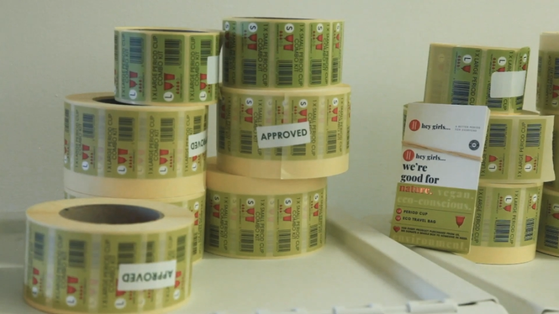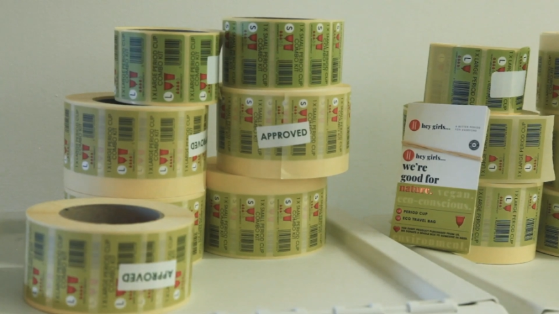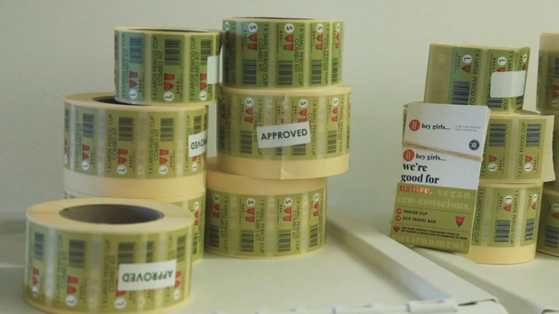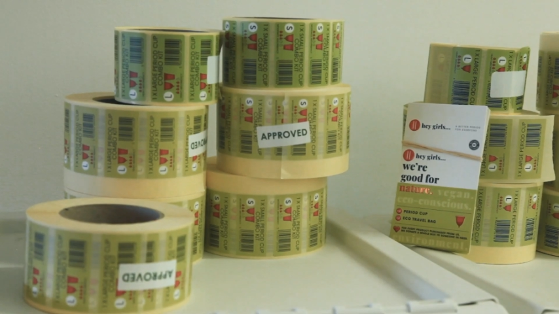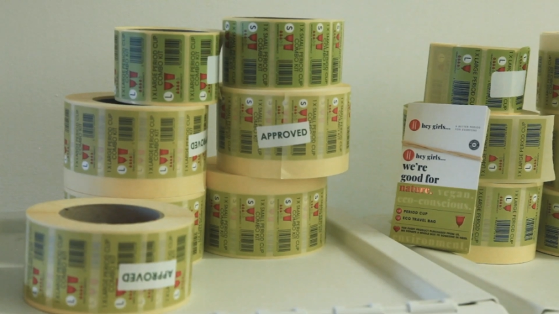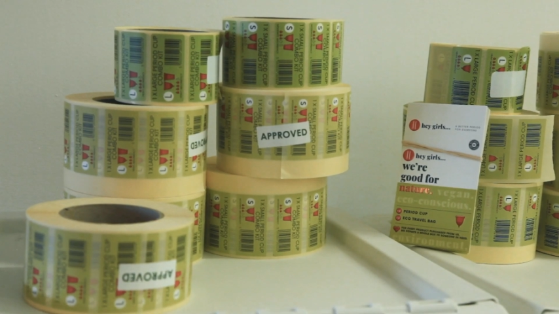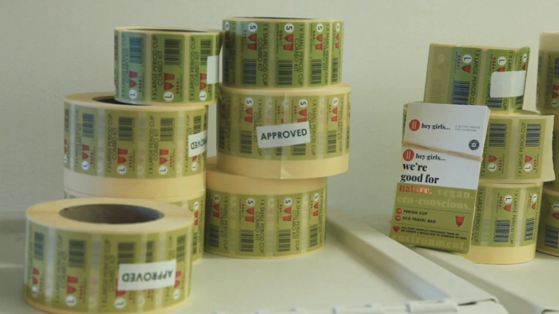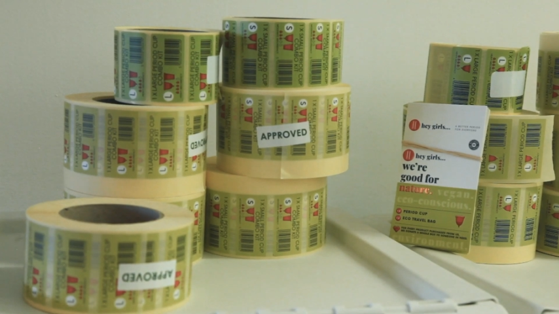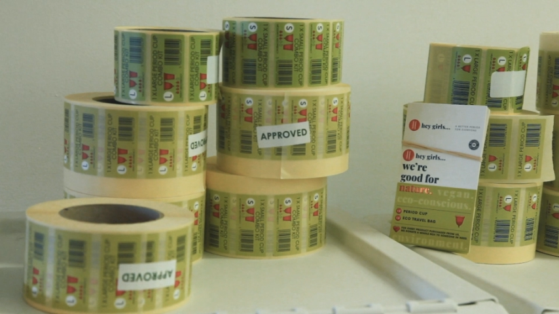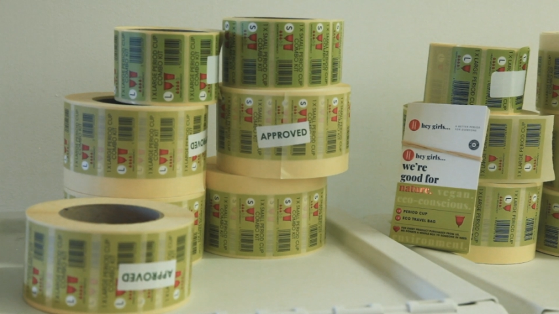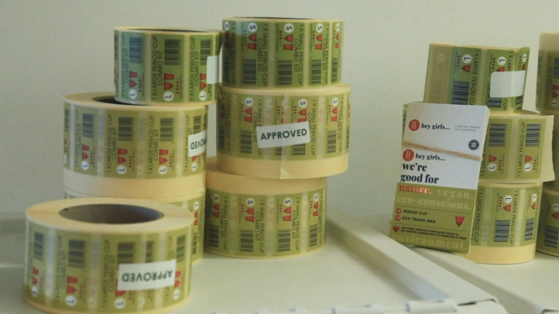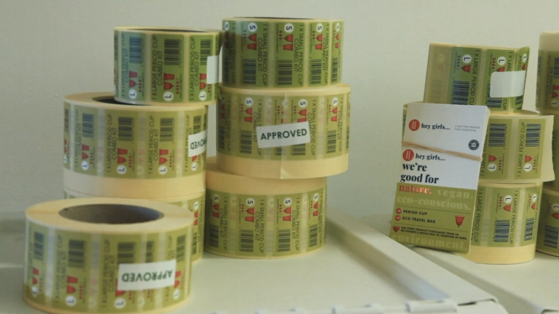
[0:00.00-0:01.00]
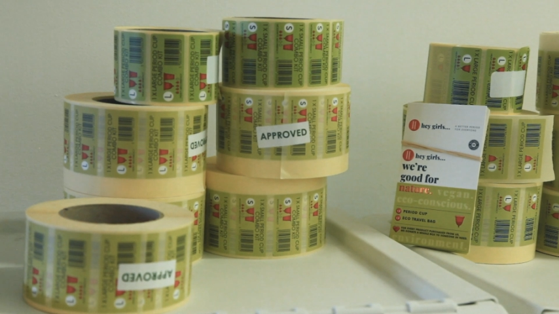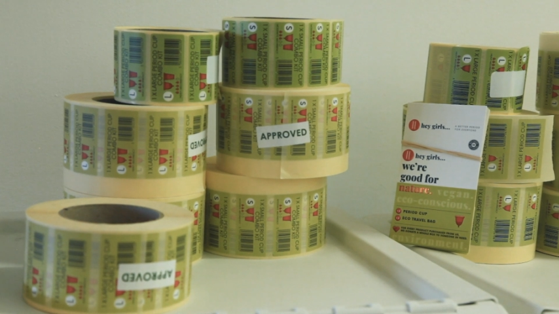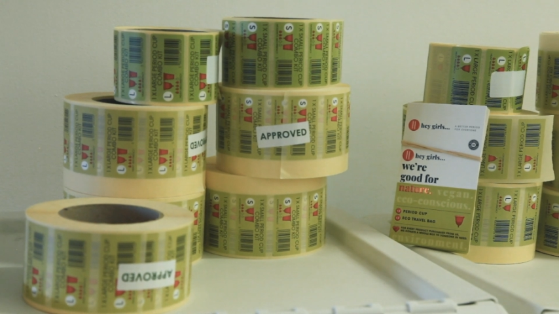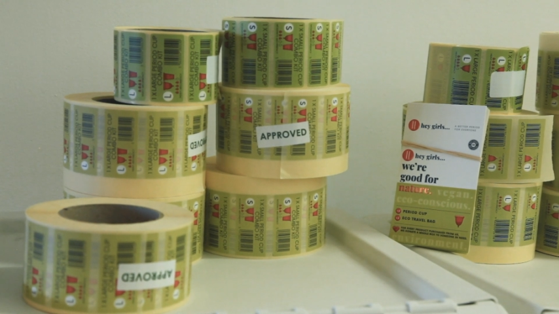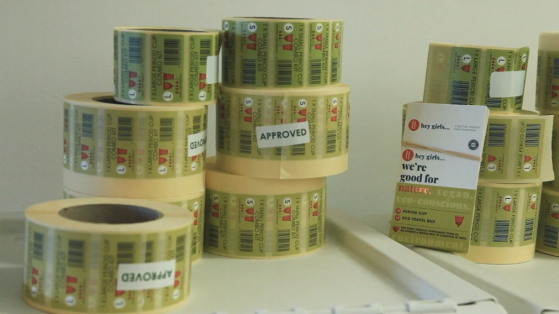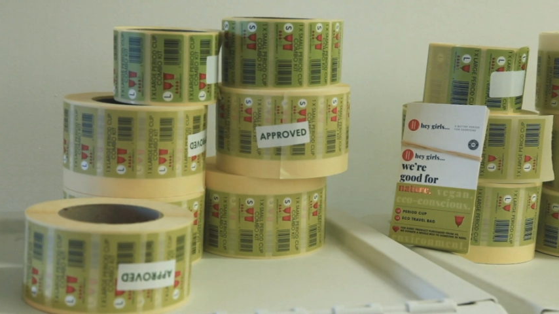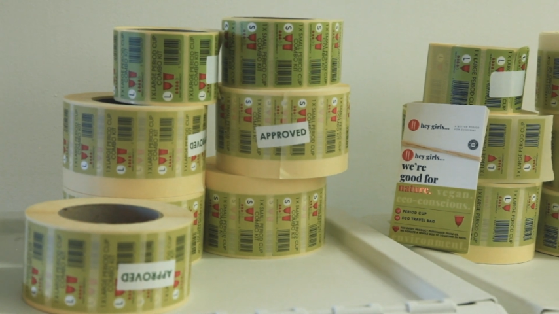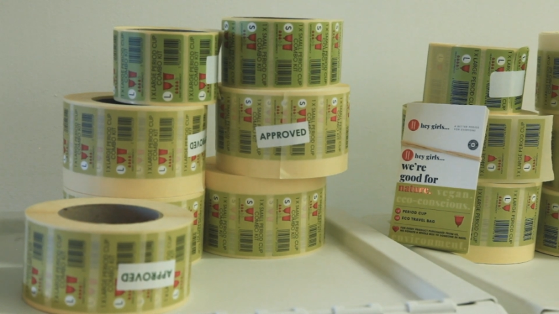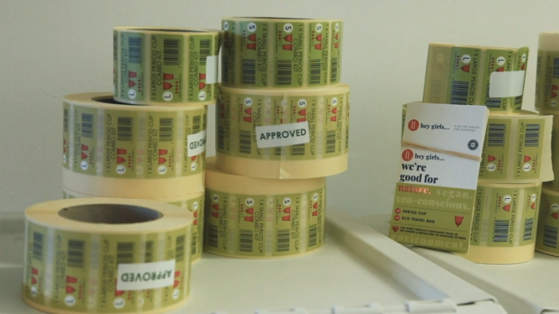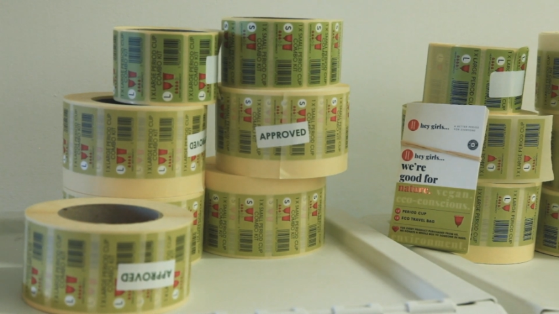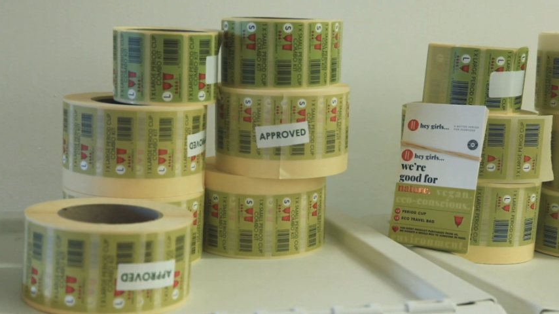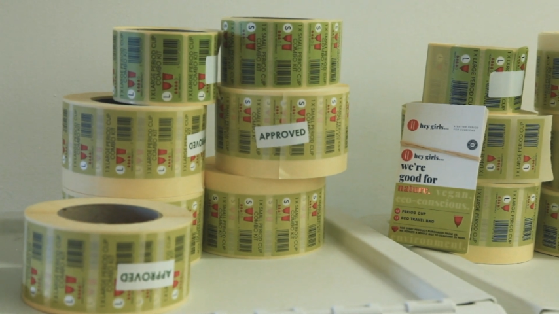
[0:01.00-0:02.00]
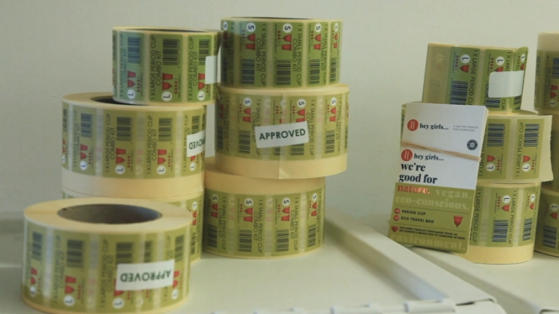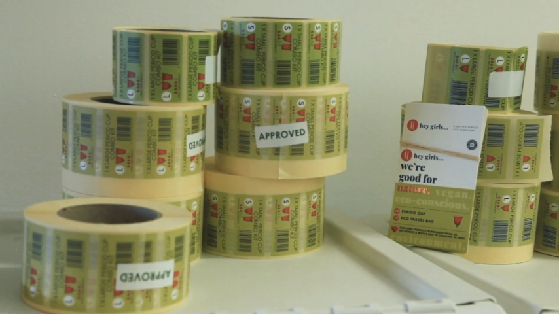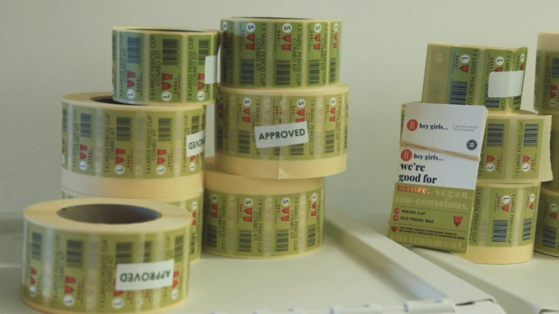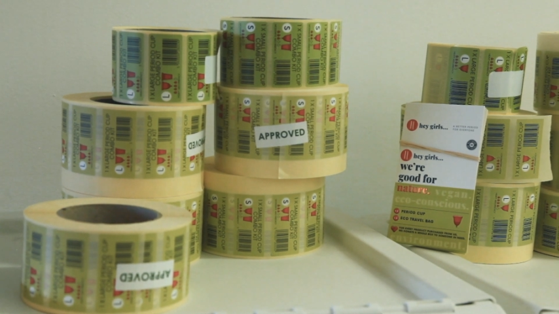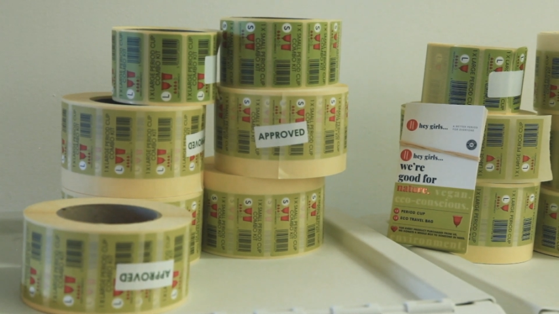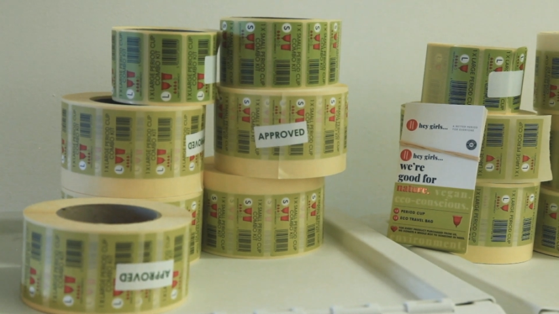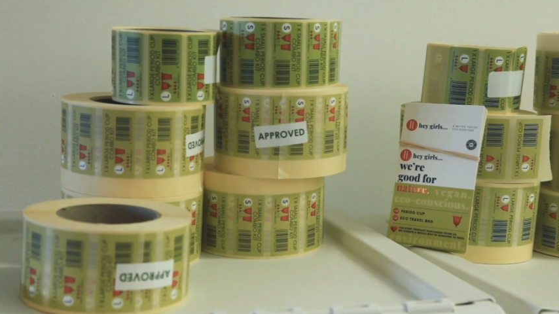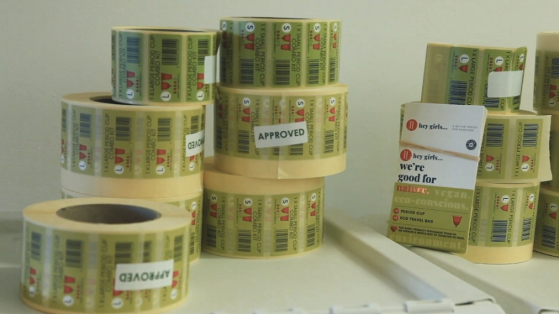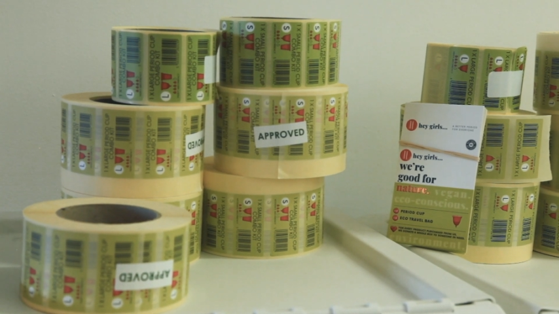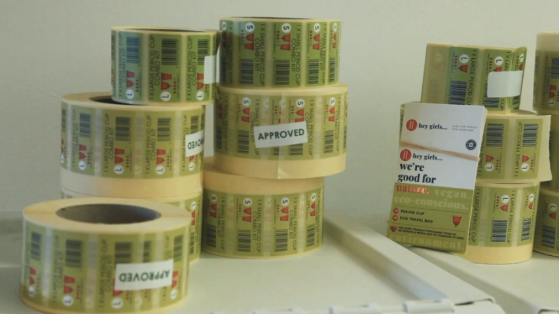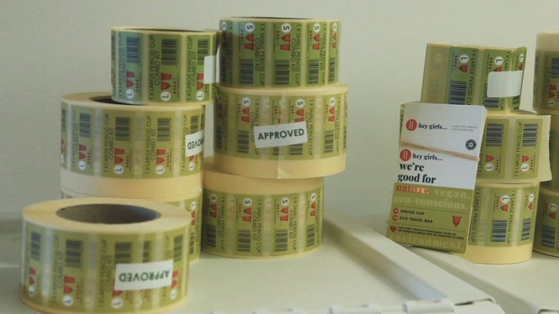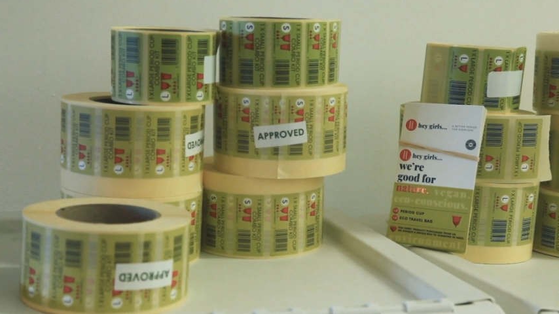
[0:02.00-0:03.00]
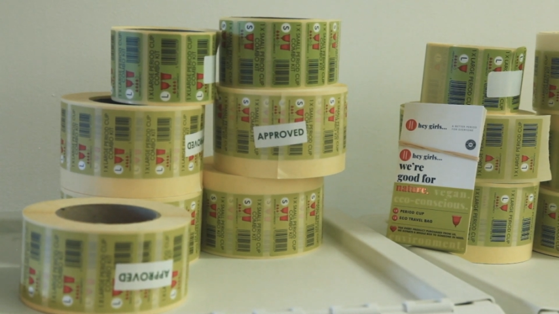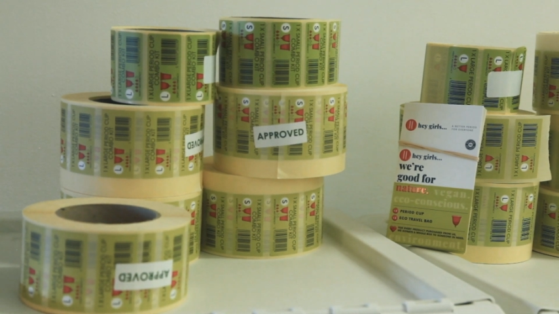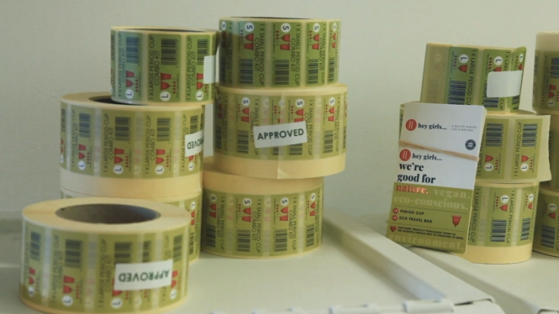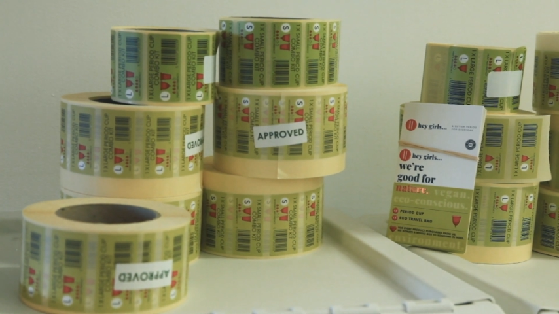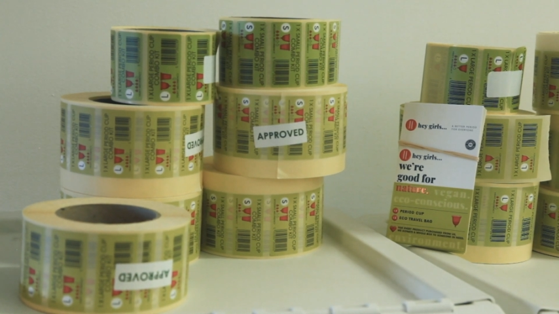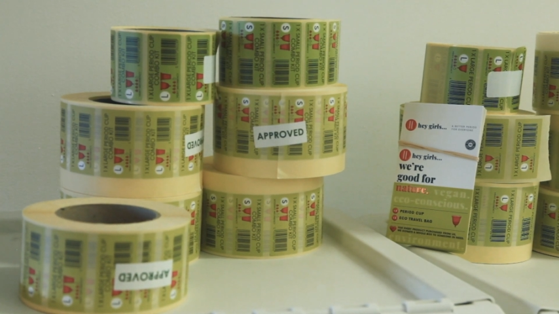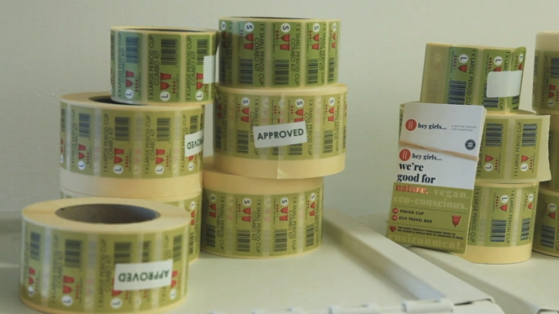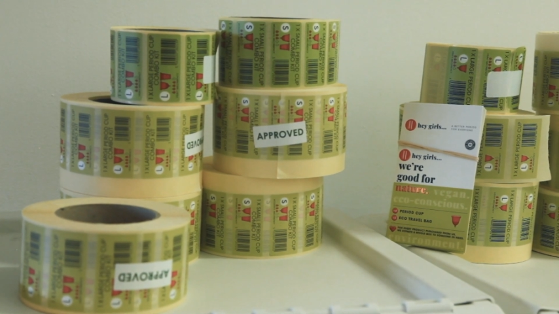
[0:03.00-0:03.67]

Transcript: (no speaker visible)